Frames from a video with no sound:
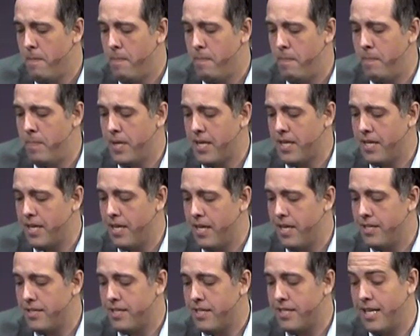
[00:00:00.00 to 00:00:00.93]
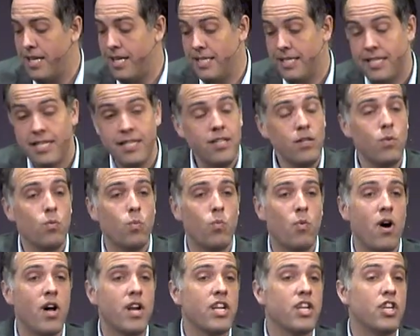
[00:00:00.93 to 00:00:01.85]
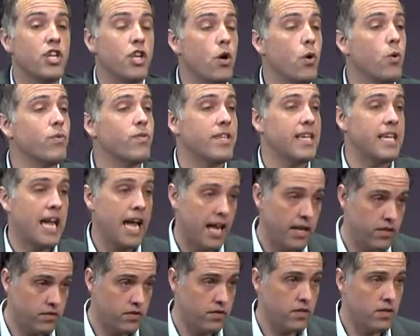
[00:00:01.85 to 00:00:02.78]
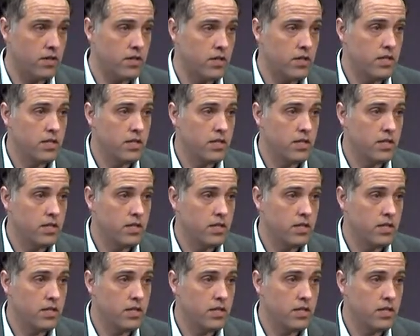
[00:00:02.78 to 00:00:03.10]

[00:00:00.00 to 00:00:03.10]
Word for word: Because they didn't want to know the answer.